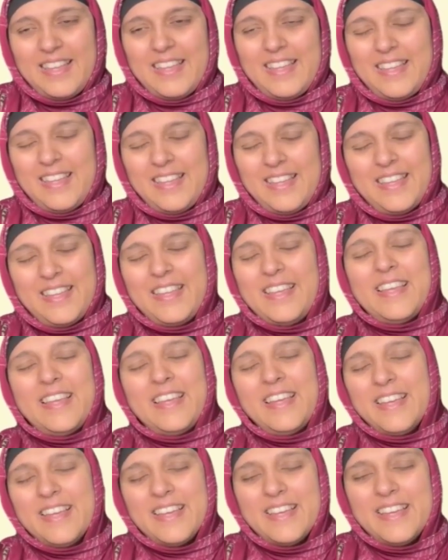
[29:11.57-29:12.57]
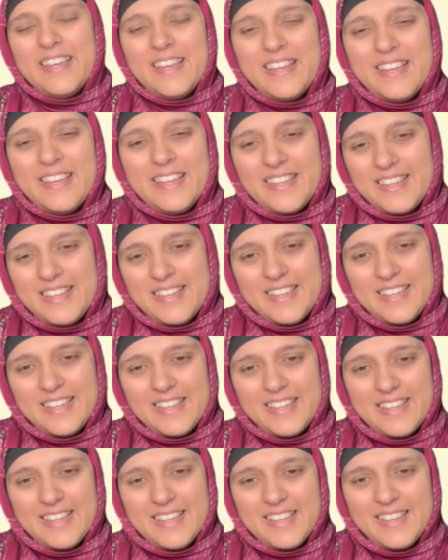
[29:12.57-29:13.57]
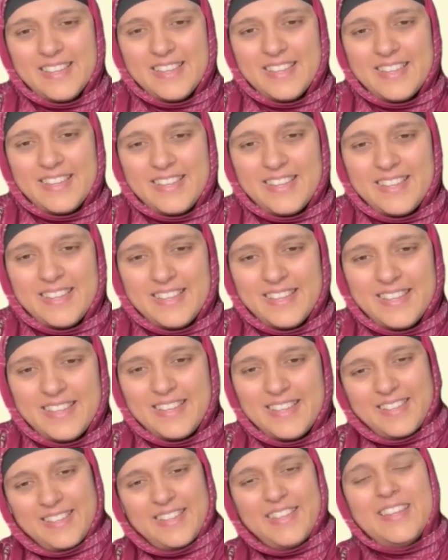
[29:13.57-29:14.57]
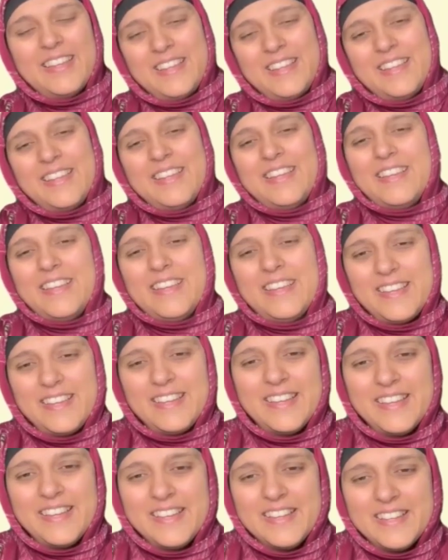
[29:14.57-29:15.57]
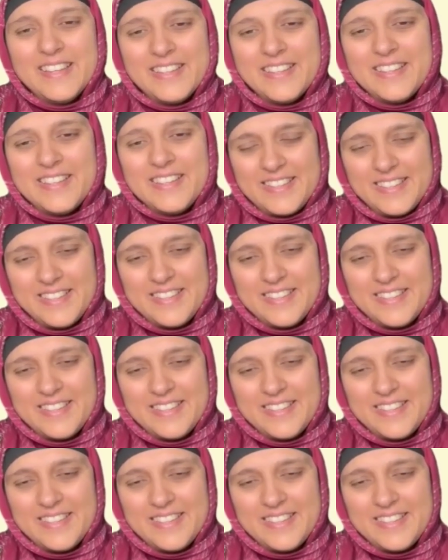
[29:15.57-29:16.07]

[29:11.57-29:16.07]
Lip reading: No words are spoken by the person on screen.